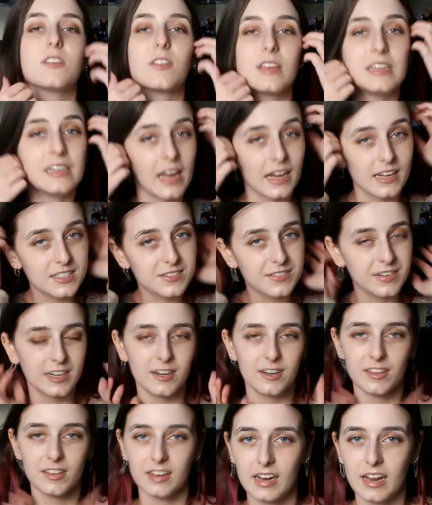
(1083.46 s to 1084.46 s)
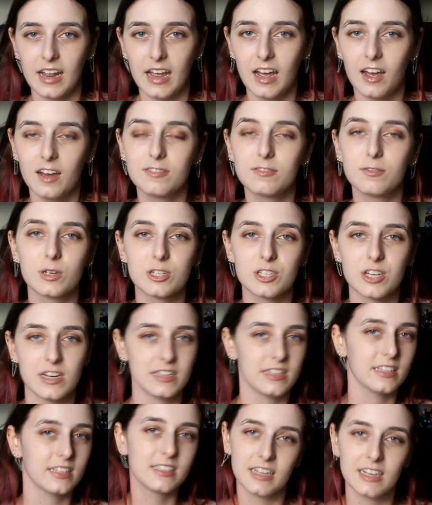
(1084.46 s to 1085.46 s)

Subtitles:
So the next figure that I have, which I did